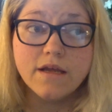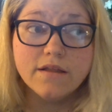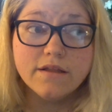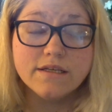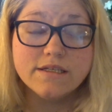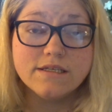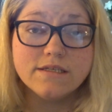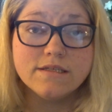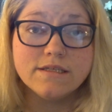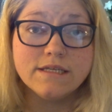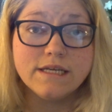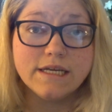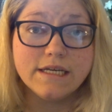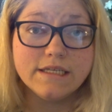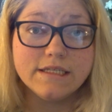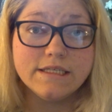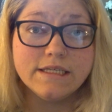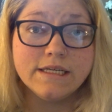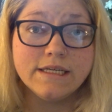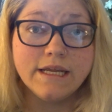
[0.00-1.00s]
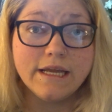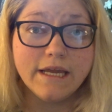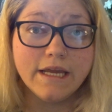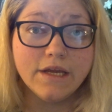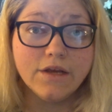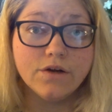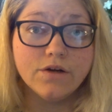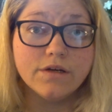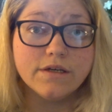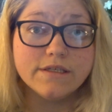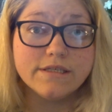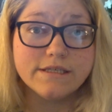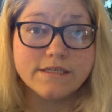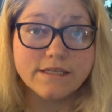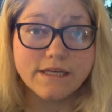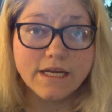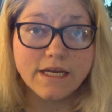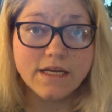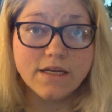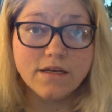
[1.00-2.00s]
This is an 18 acre
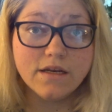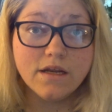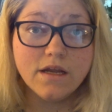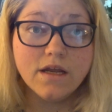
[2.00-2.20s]
estate